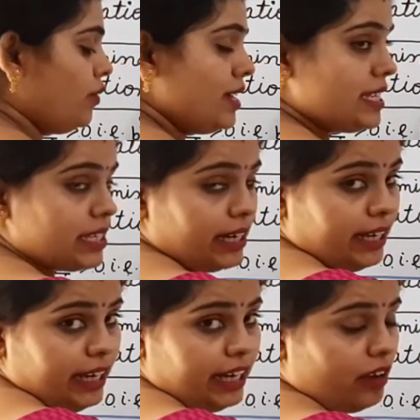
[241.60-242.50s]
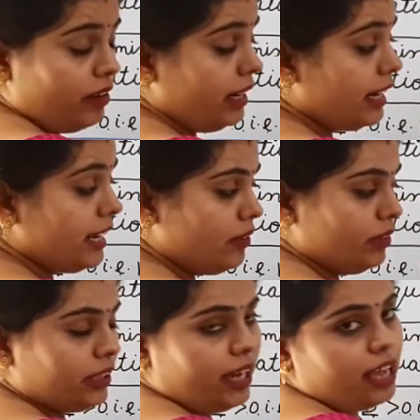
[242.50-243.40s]
will study in our
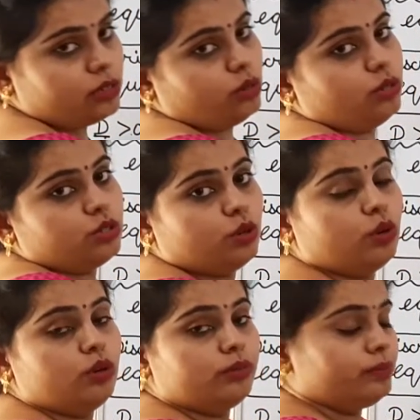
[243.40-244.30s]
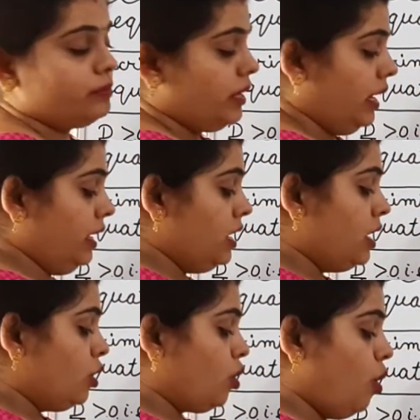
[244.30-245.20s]
11th class also in
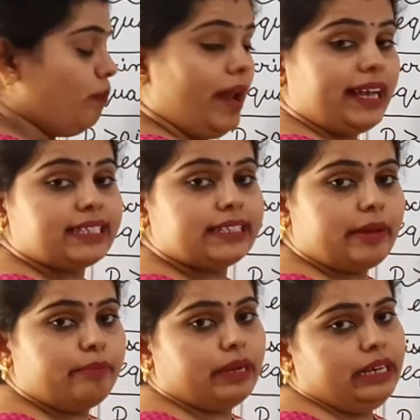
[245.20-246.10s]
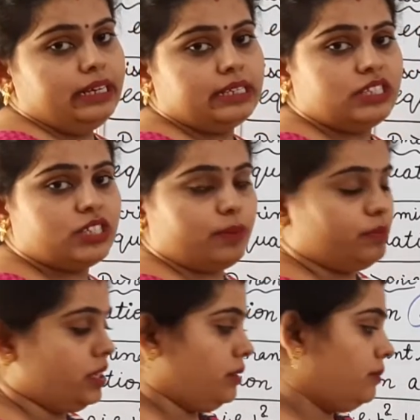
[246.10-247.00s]
complex number
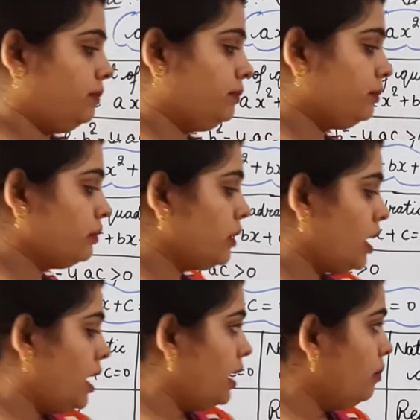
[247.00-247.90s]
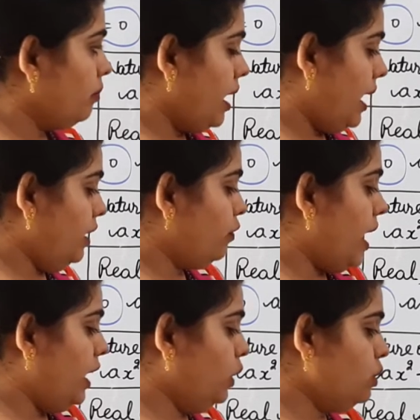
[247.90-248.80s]
chapter. And
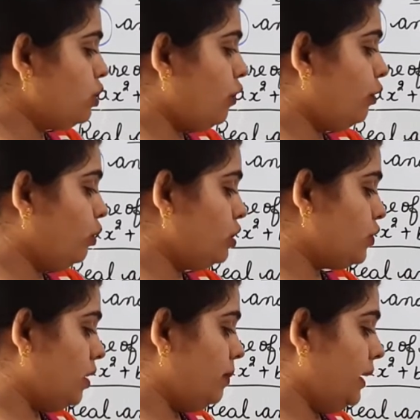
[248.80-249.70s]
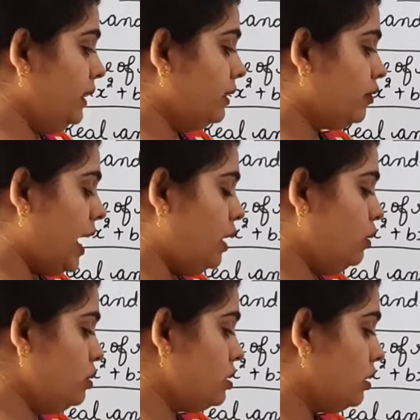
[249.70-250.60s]
values of roots will be
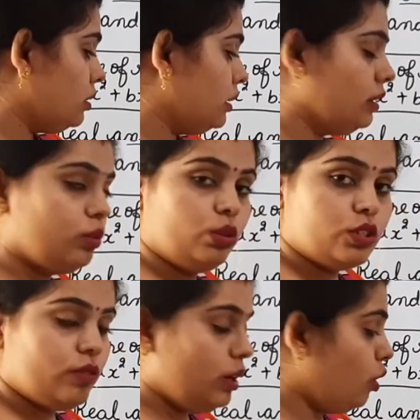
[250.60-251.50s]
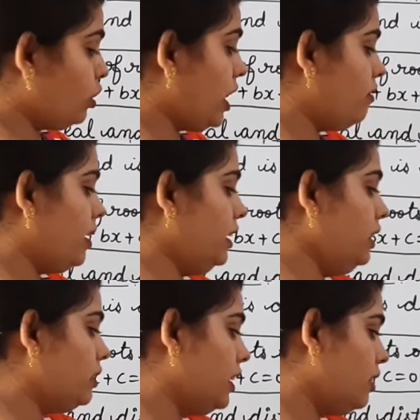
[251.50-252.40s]
roots will not have
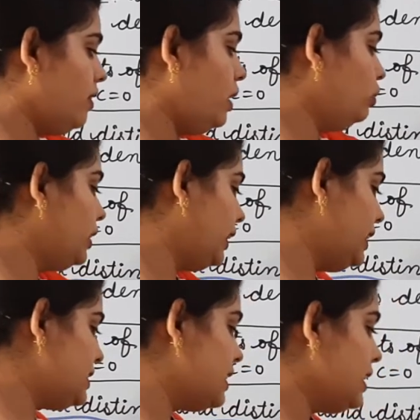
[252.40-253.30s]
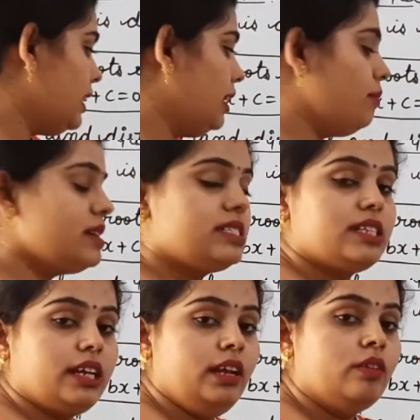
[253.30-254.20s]
any real value, that is
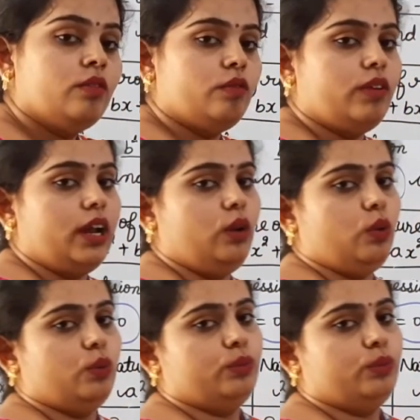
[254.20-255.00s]
imaginary value.